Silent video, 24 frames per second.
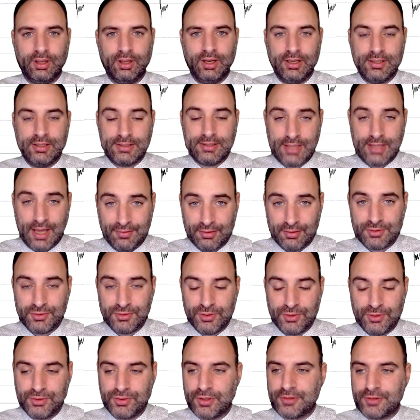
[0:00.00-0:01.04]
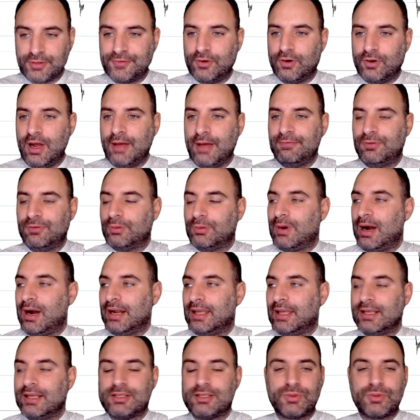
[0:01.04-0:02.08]
Stavros Tousios for
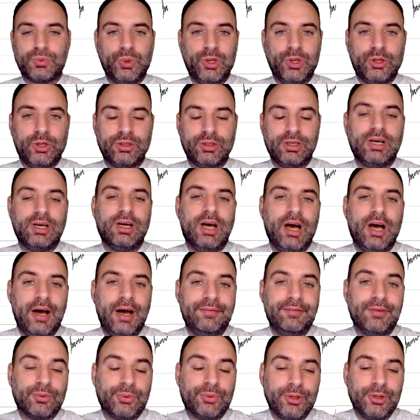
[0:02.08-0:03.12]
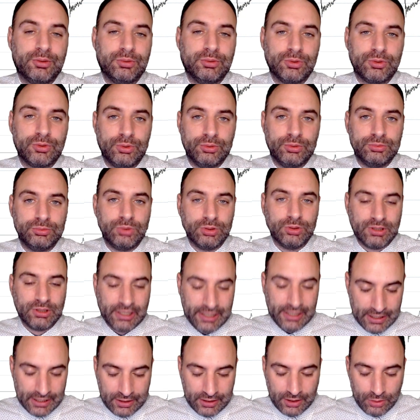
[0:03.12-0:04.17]
M4Markets. We're gonna have a quick look on dollar
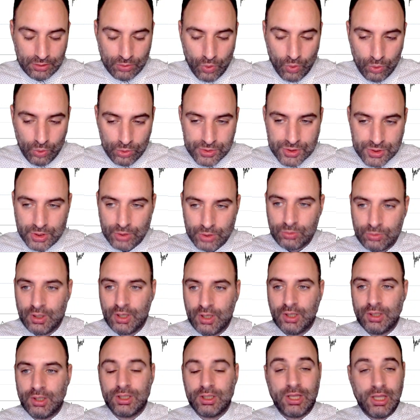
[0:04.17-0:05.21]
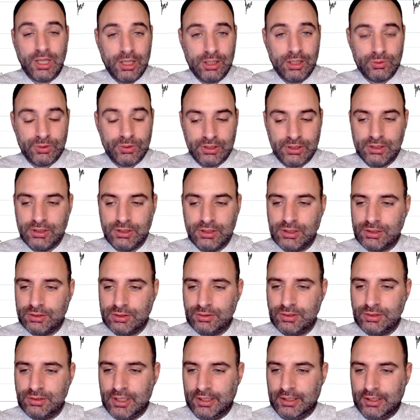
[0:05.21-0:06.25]
yen and also Kiwi
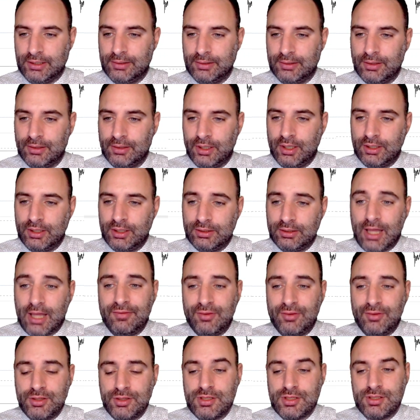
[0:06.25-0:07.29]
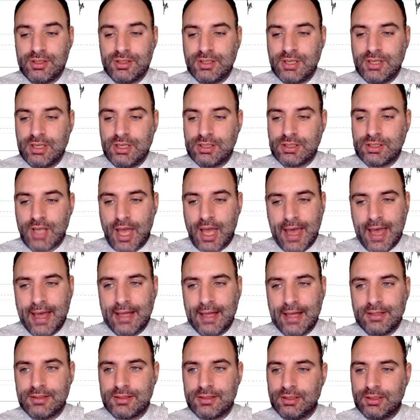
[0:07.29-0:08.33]
today. Divergences,
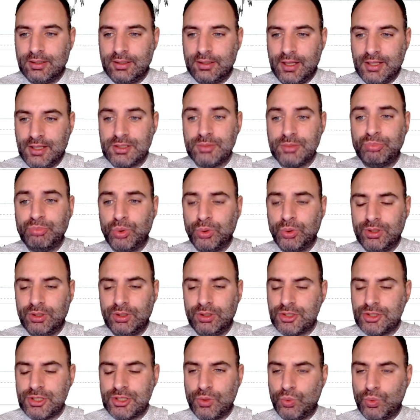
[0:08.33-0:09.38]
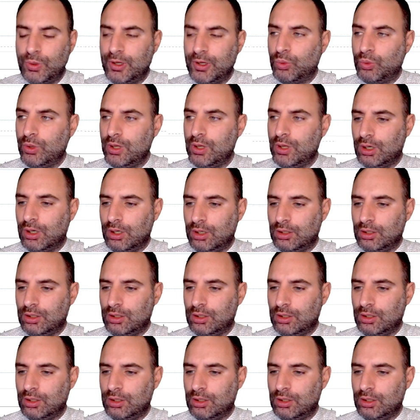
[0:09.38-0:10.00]
and it's important to see where we are.